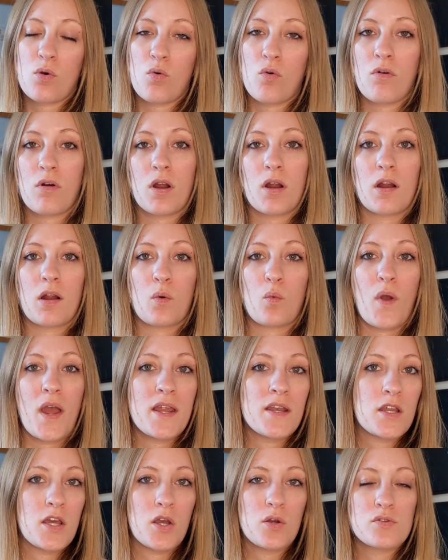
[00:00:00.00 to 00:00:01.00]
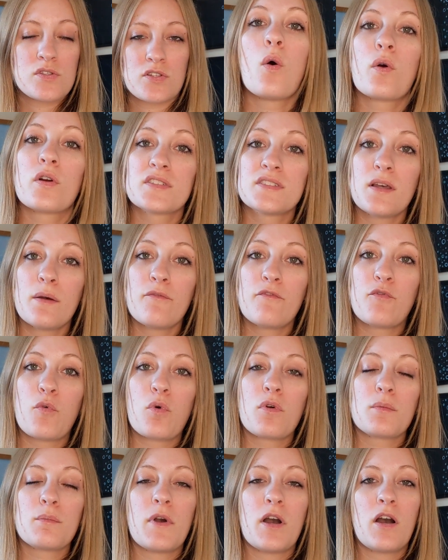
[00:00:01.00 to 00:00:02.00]
or wet notes or some
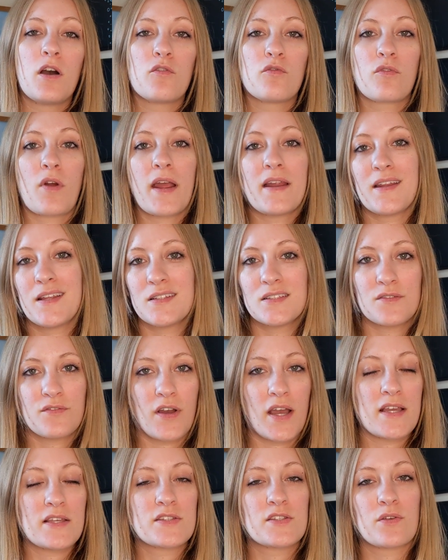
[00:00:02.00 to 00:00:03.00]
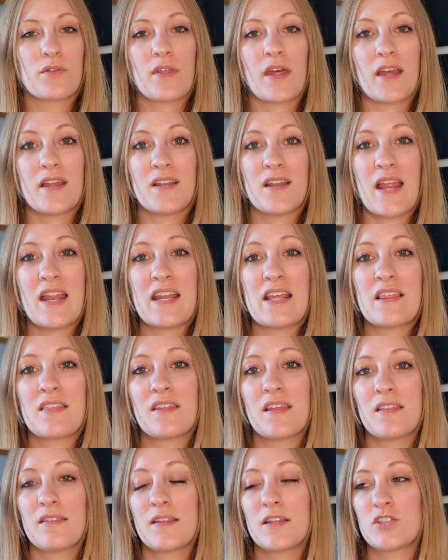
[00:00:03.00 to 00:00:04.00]
form of writing device so that
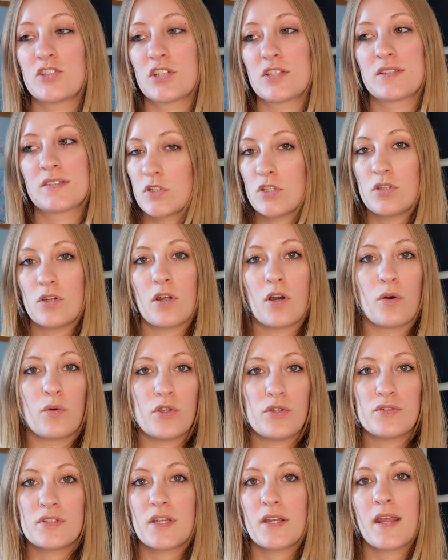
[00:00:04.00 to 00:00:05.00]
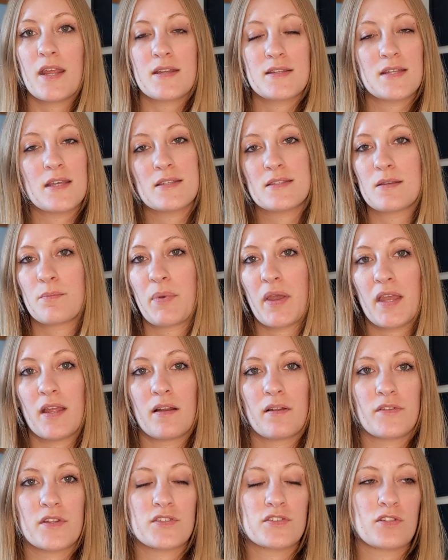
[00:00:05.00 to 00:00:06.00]
anything that just, you didn't anticipate
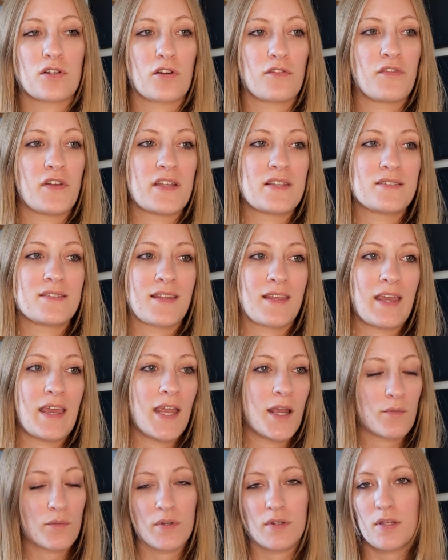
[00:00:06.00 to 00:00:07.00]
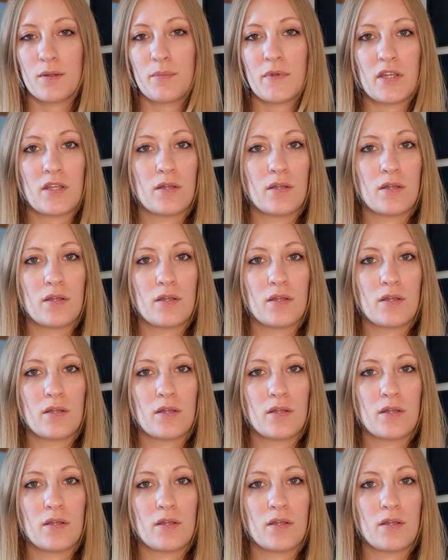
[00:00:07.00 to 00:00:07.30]
on the surface can't really be